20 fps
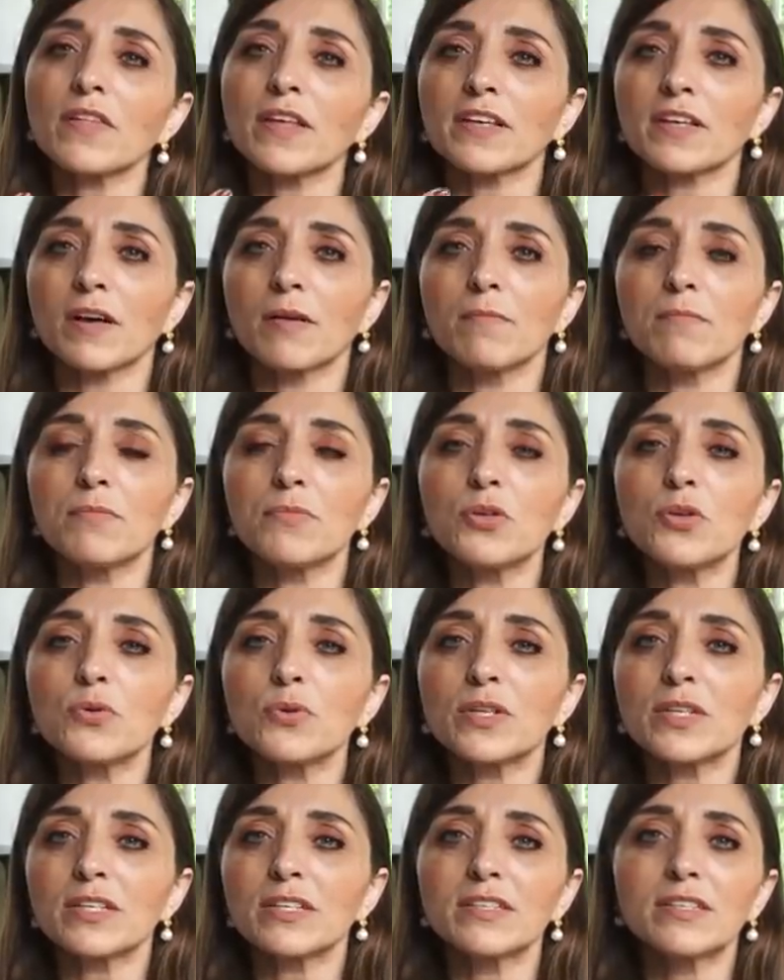Like a
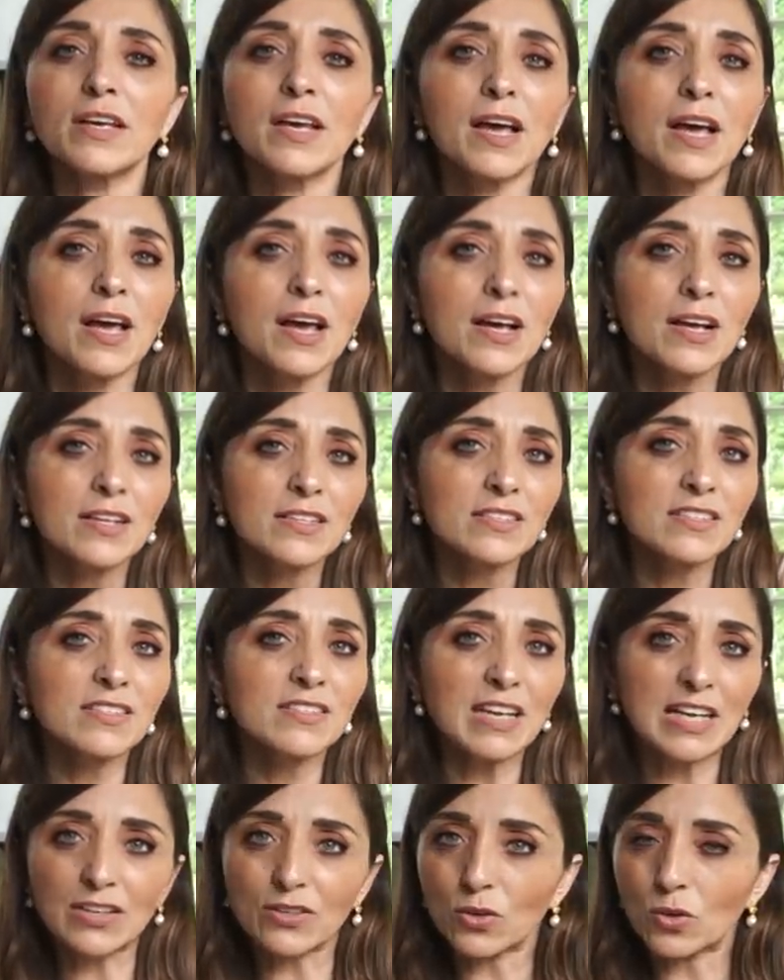muted,
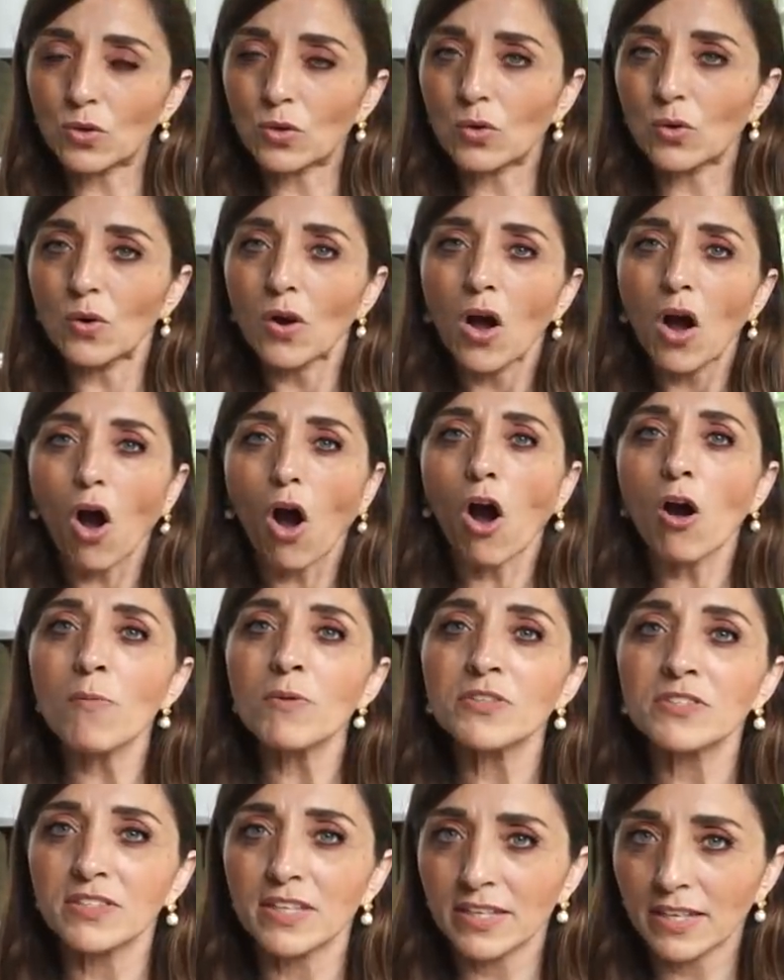subtle,
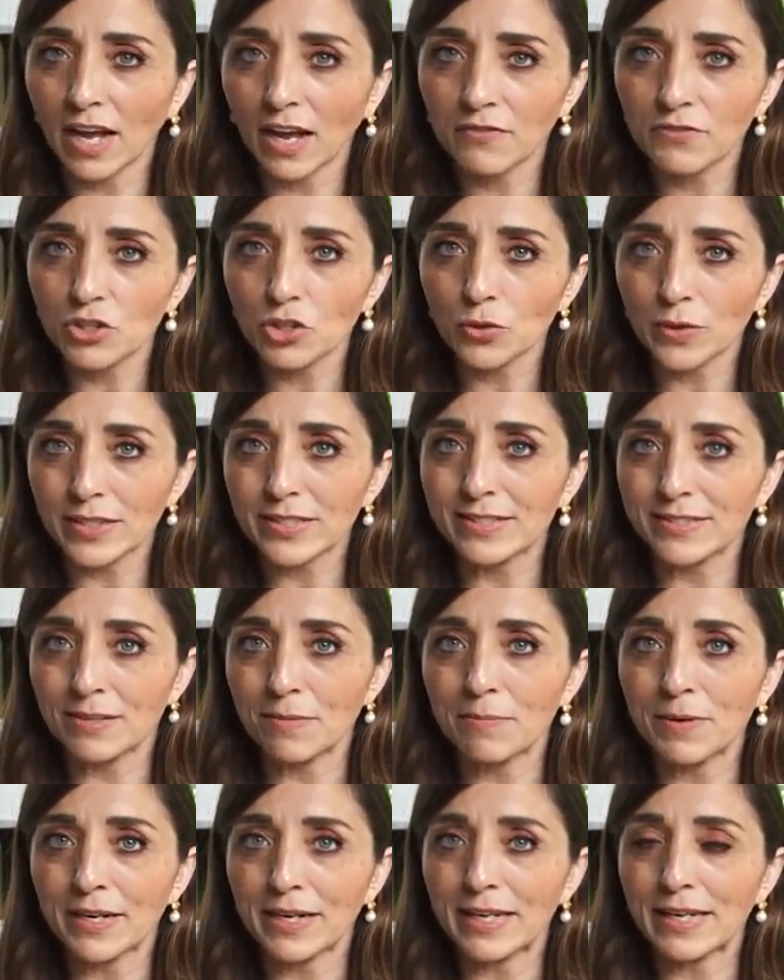almost like I've tricked
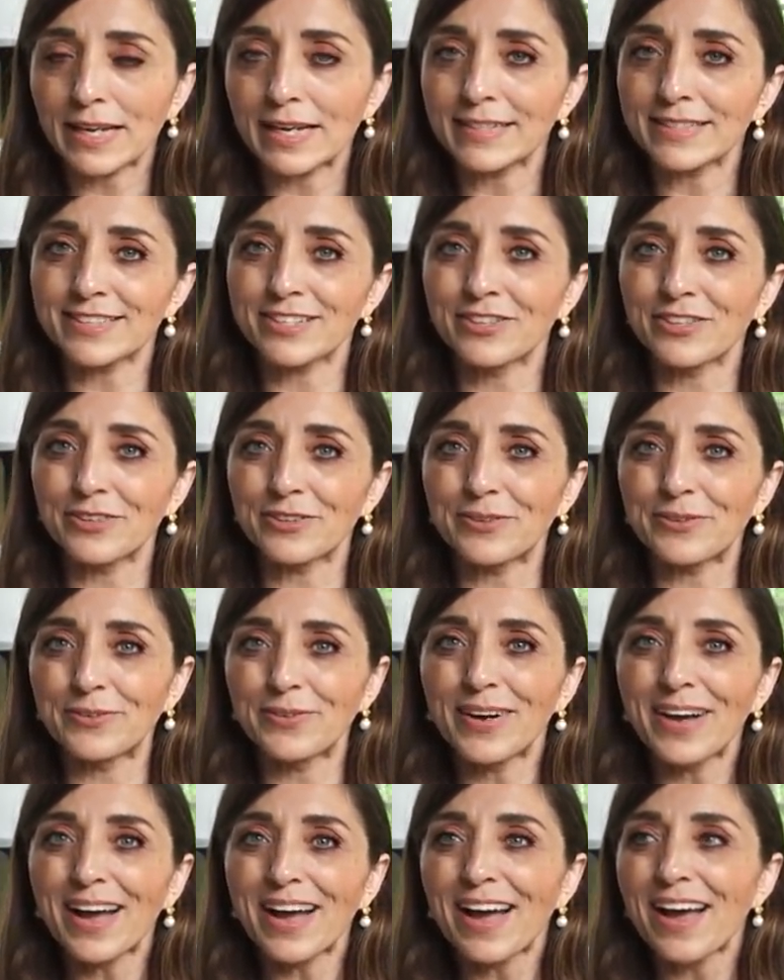somebody into,
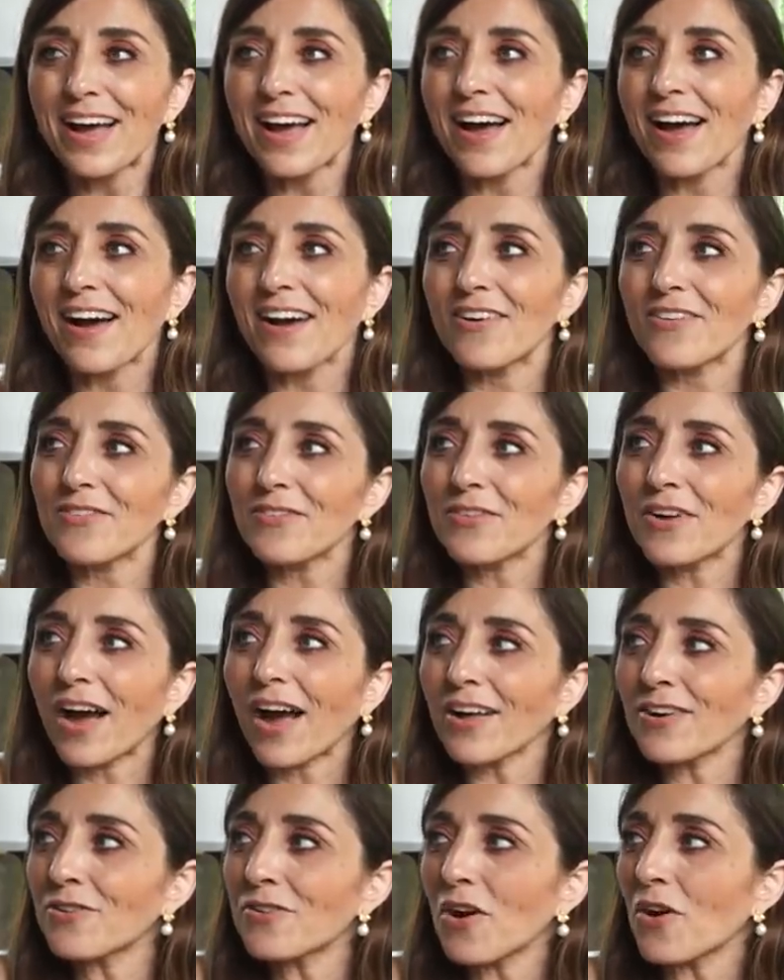
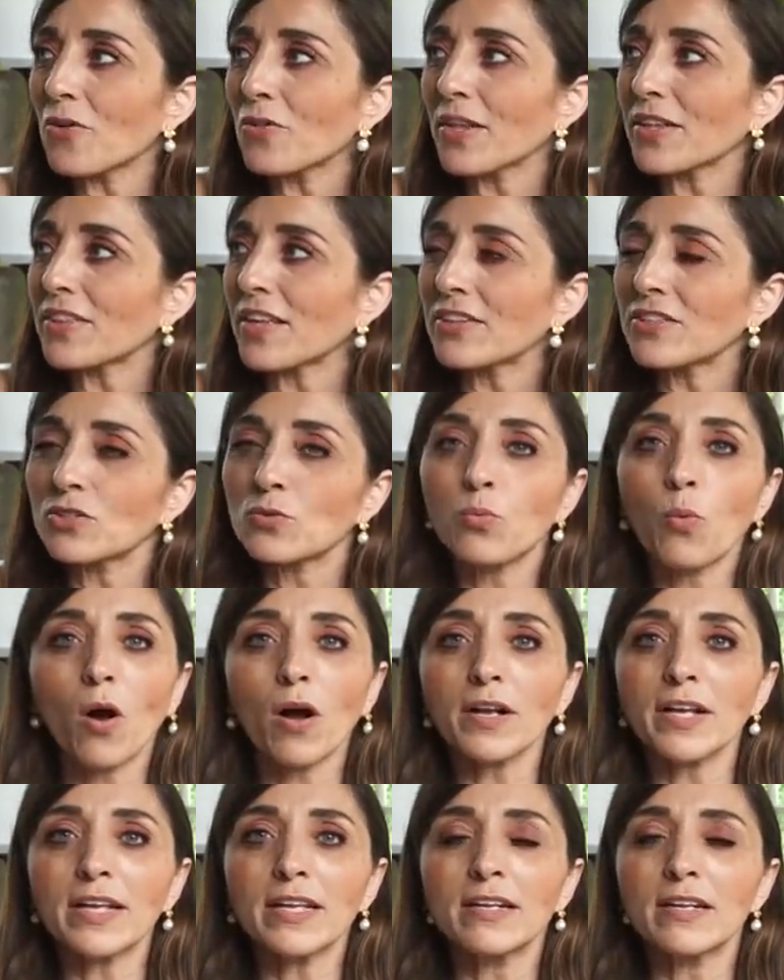I don't know, like they just
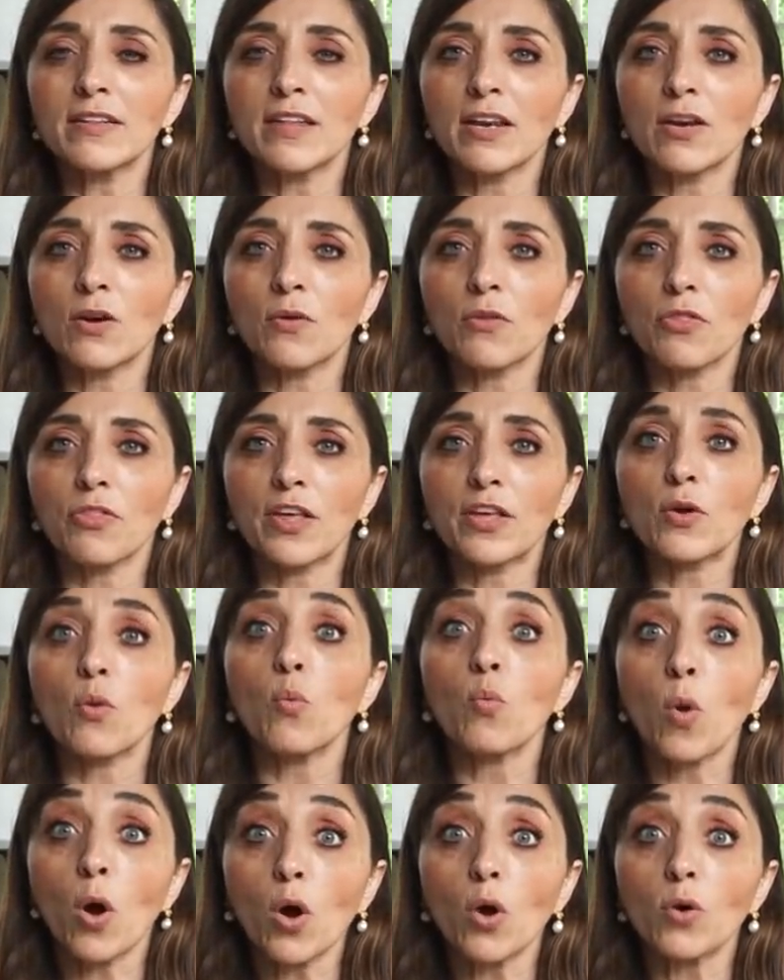walk in and they don't think,
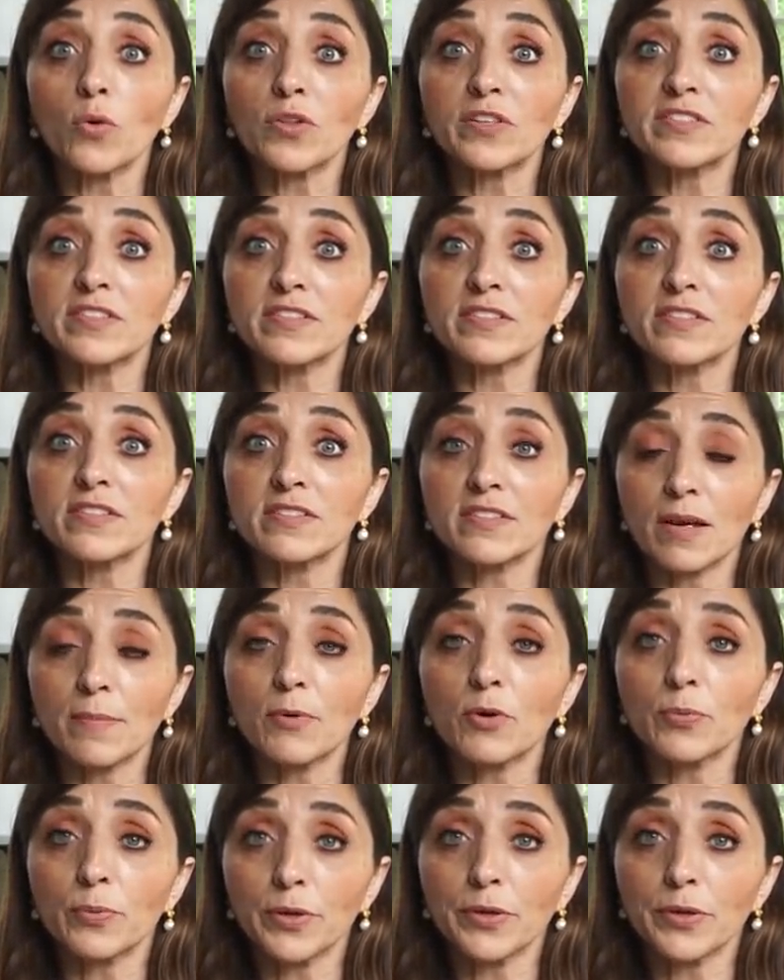whoa, this is the summer